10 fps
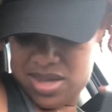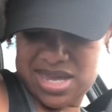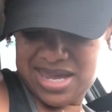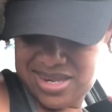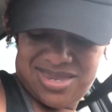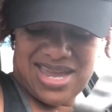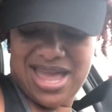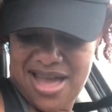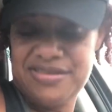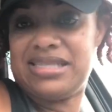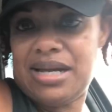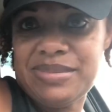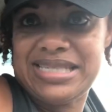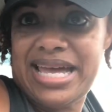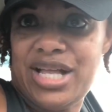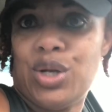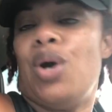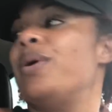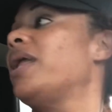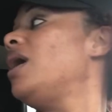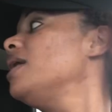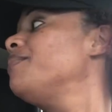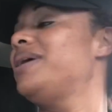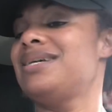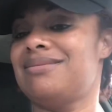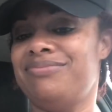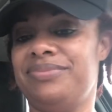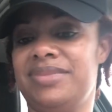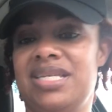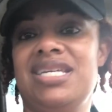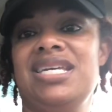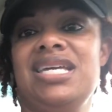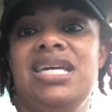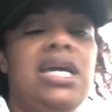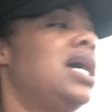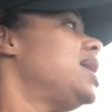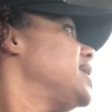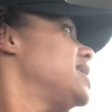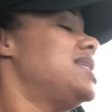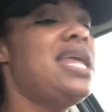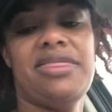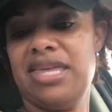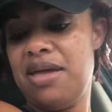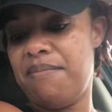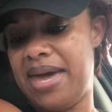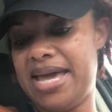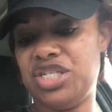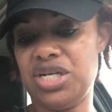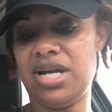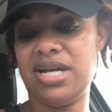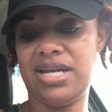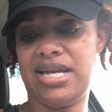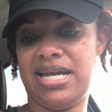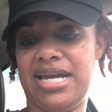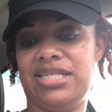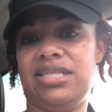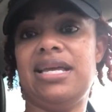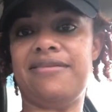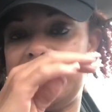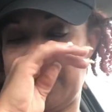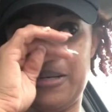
And they have some sale going on, but nothing major. I just have to